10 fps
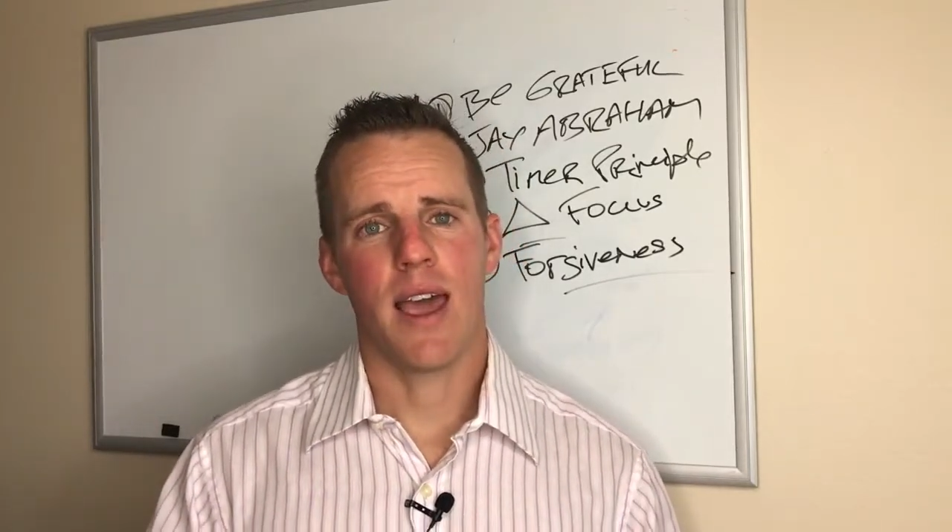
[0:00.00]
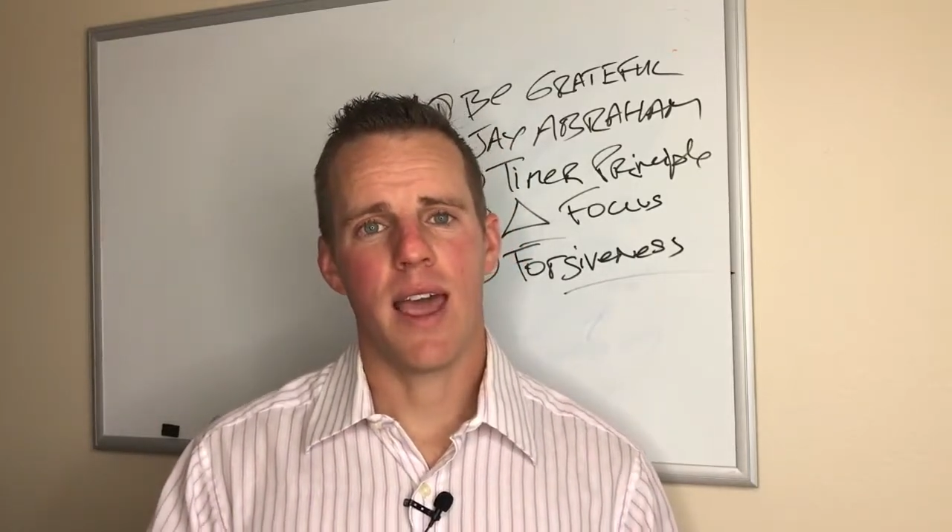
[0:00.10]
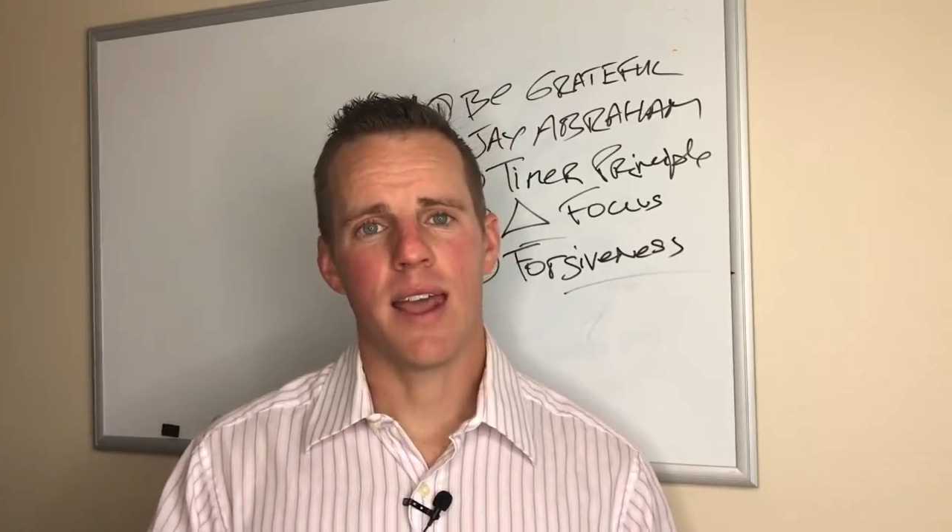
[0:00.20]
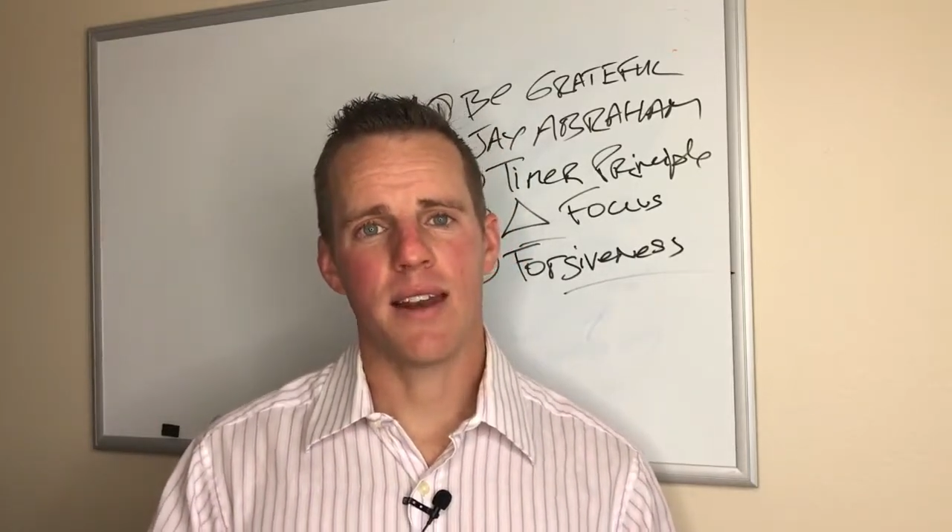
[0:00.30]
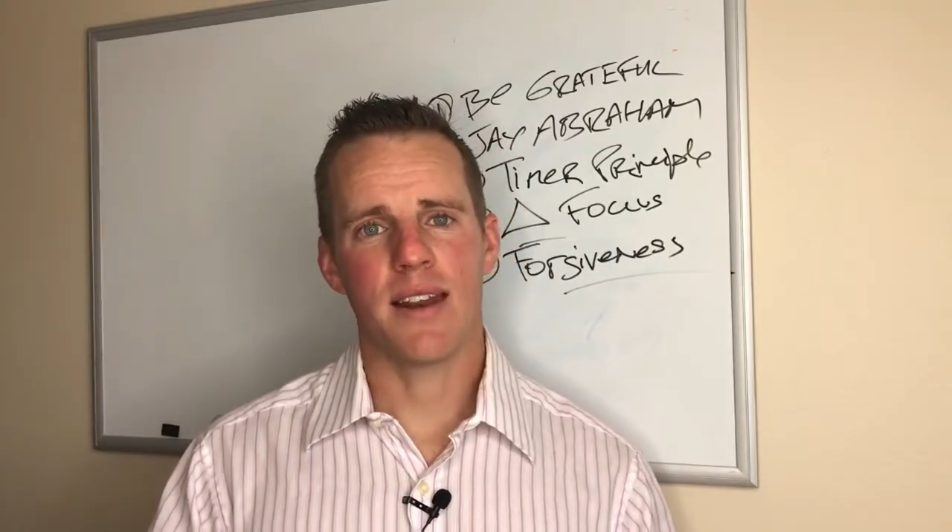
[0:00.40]

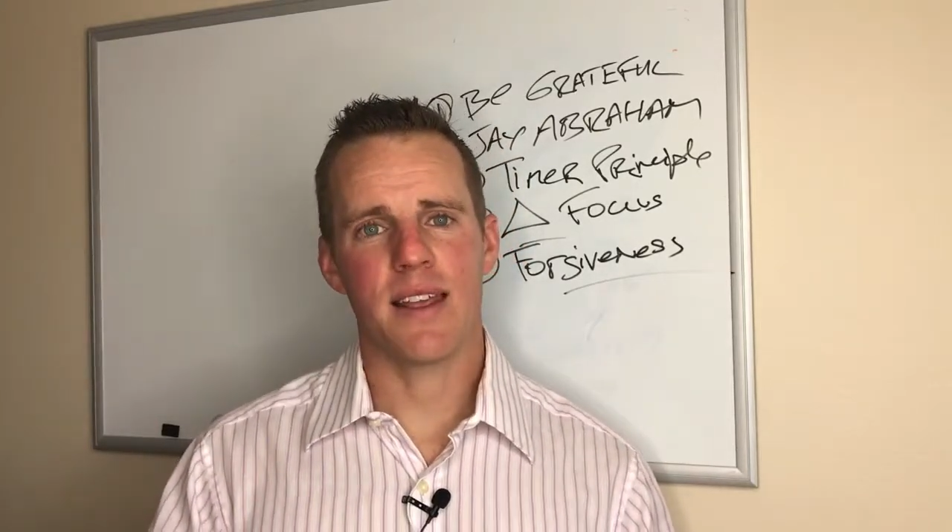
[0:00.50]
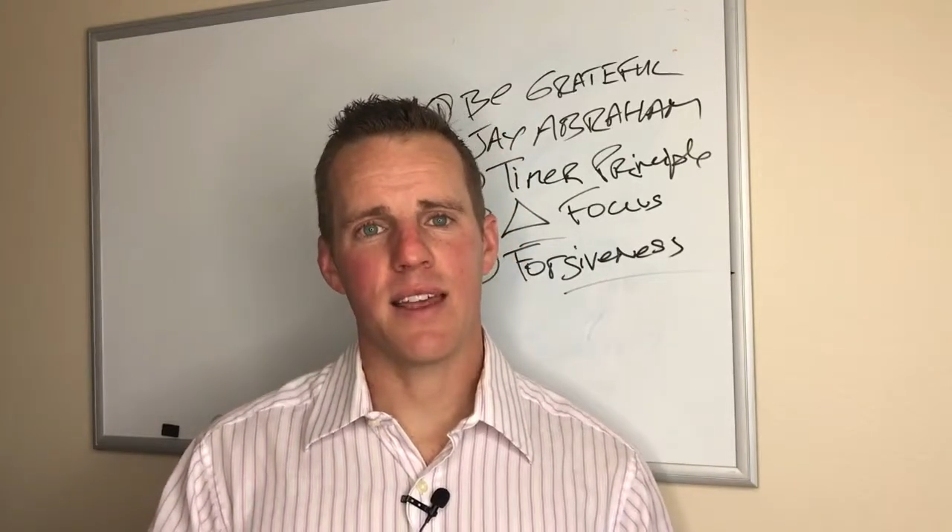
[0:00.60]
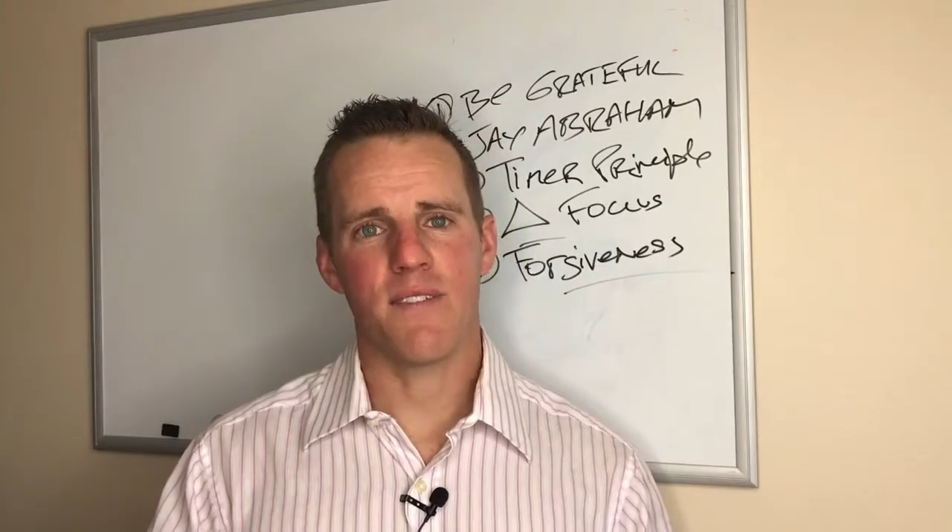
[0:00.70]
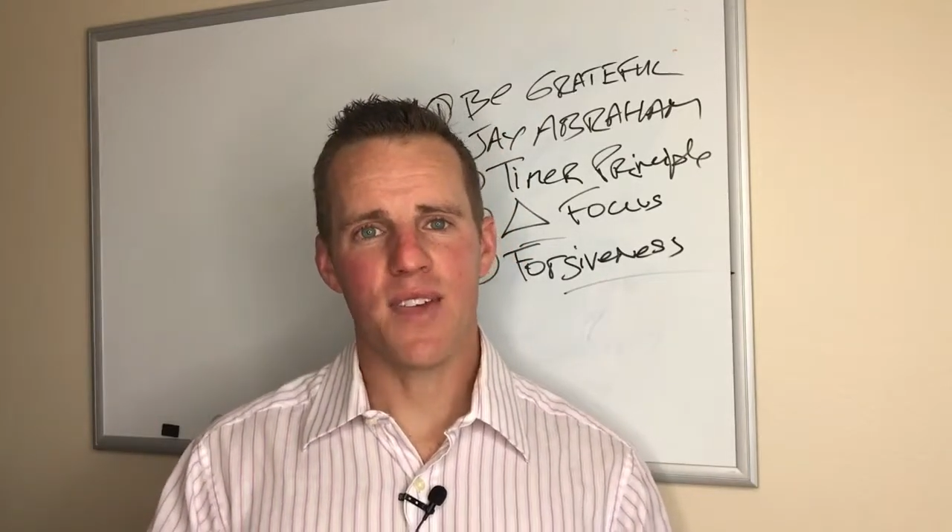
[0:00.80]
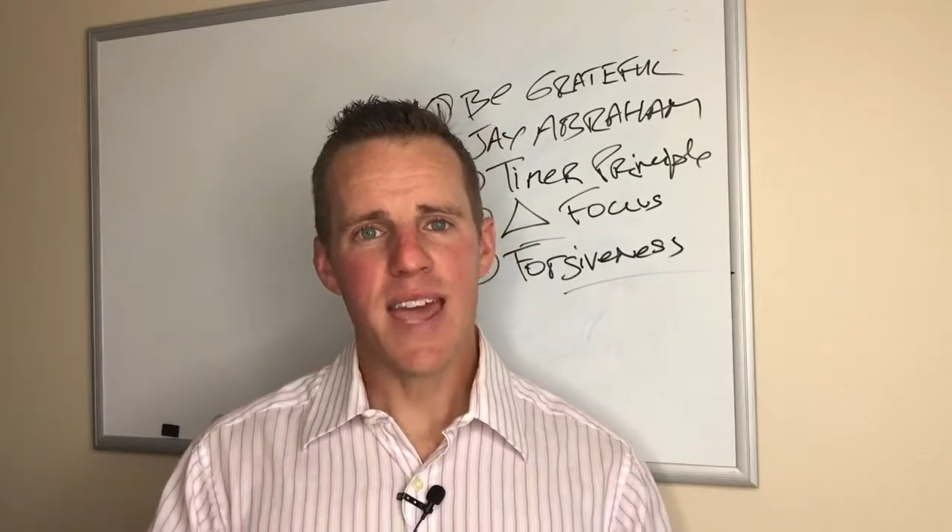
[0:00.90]
And
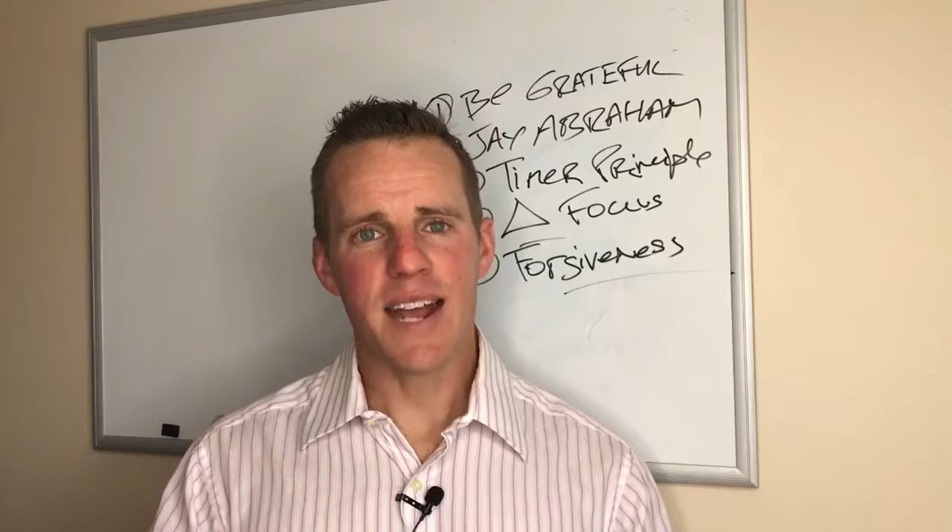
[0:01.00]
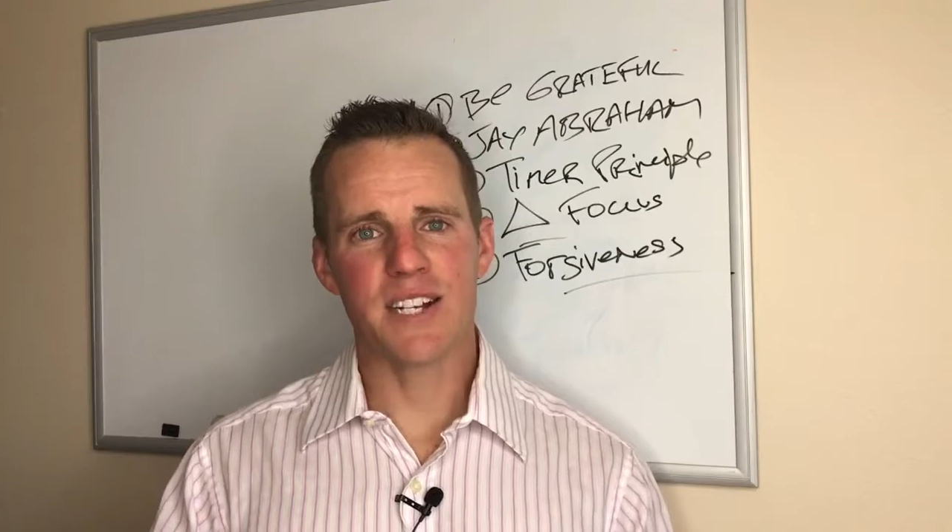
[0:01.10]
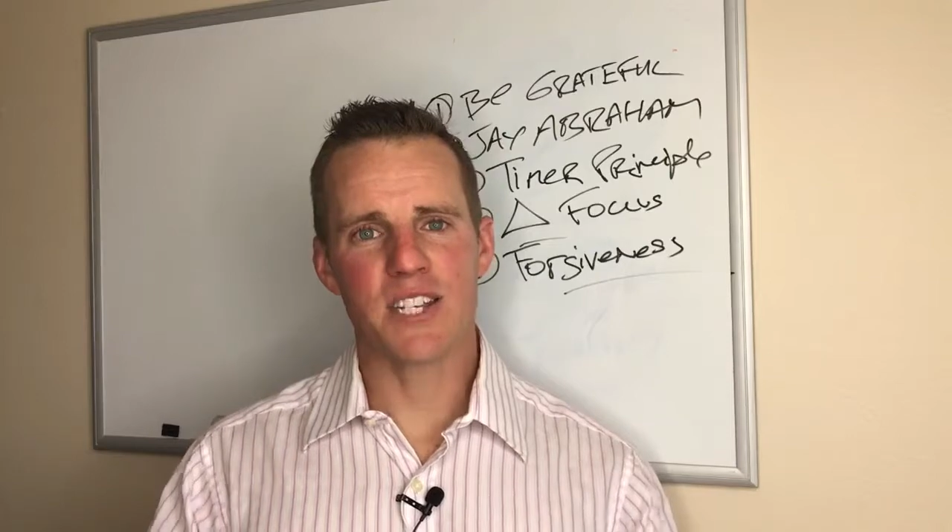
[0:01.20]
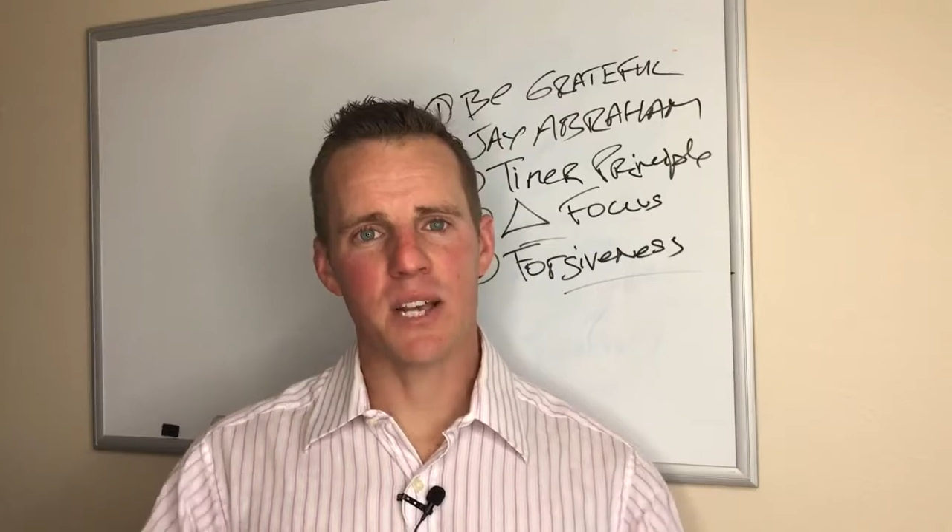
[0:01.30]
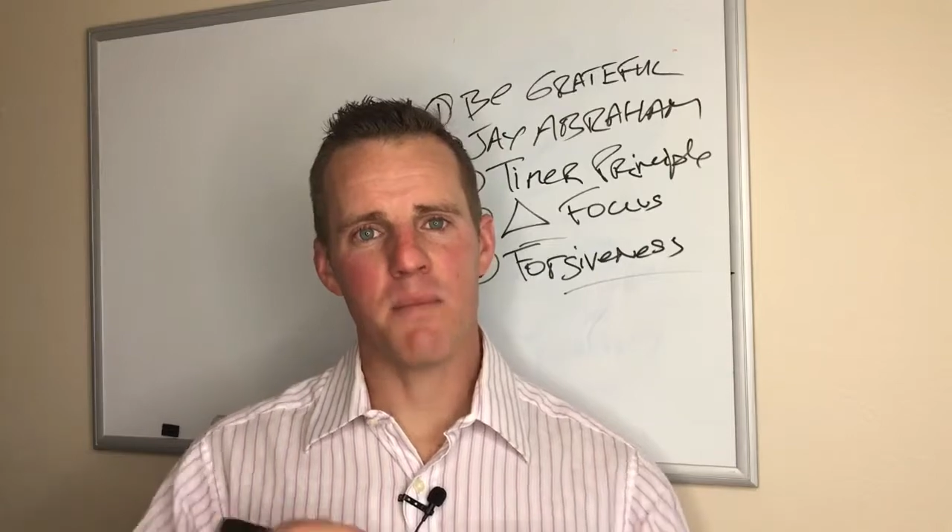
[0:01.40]
if they had to
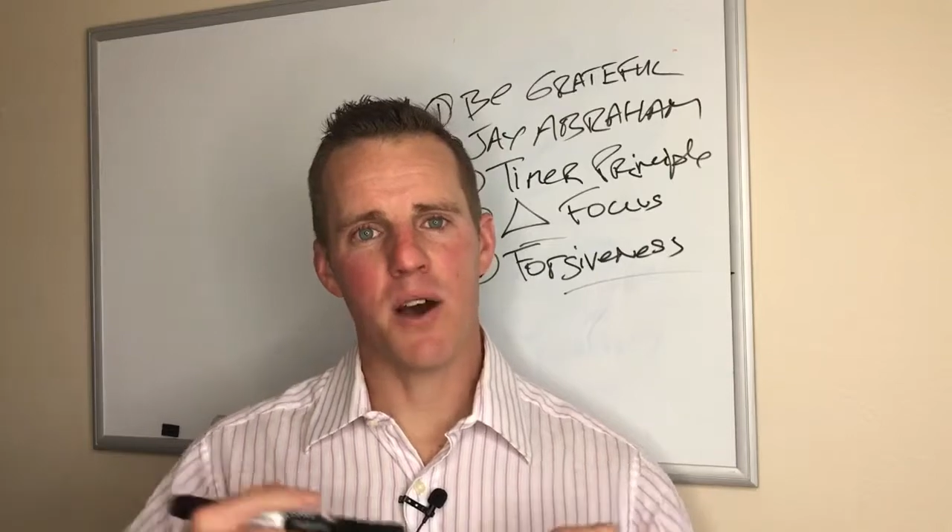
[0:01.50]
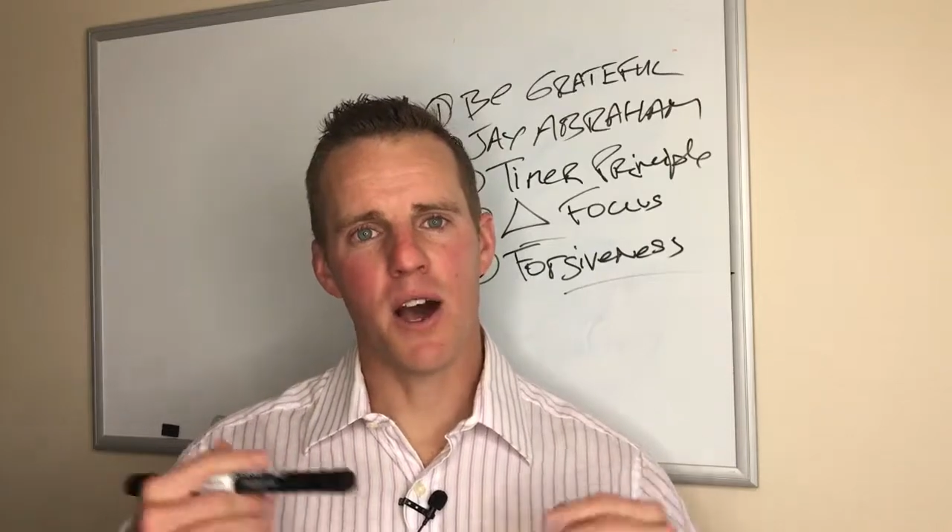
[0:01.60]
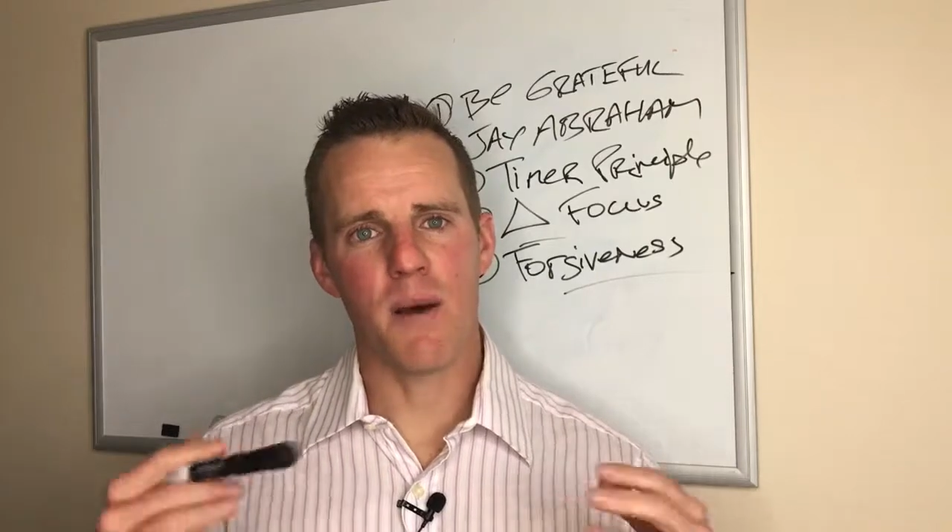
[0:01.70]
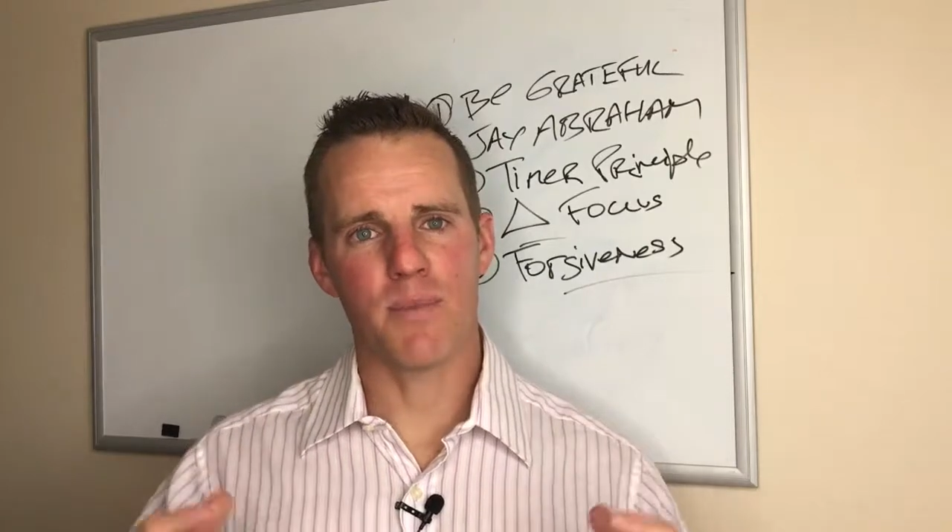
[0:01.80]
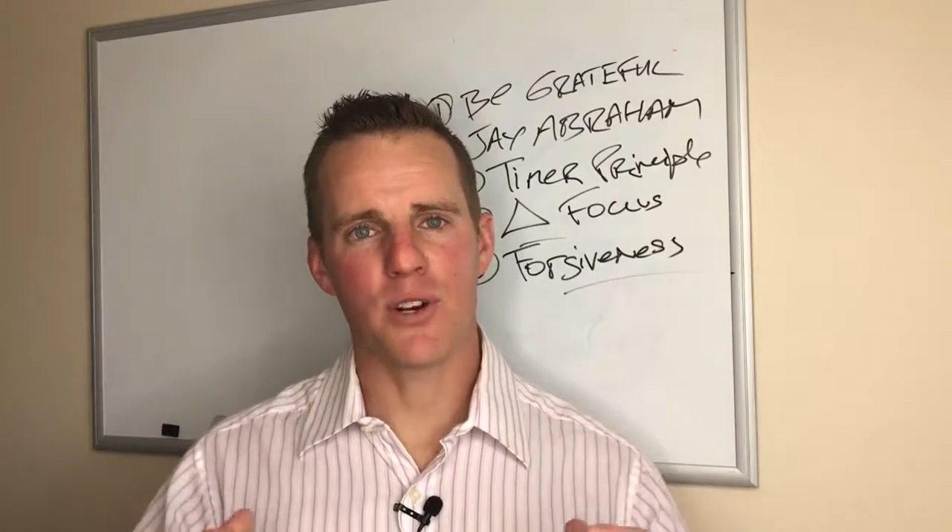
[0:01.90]
sum
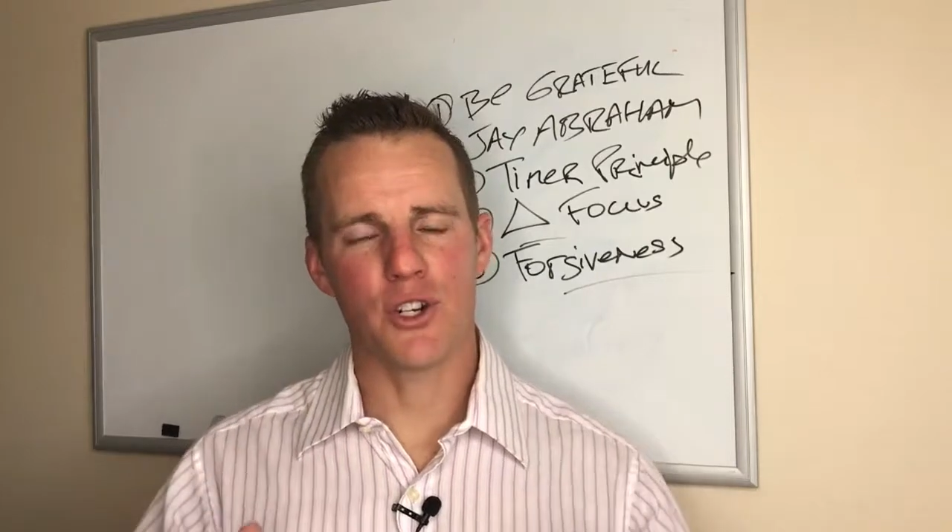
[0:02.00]
up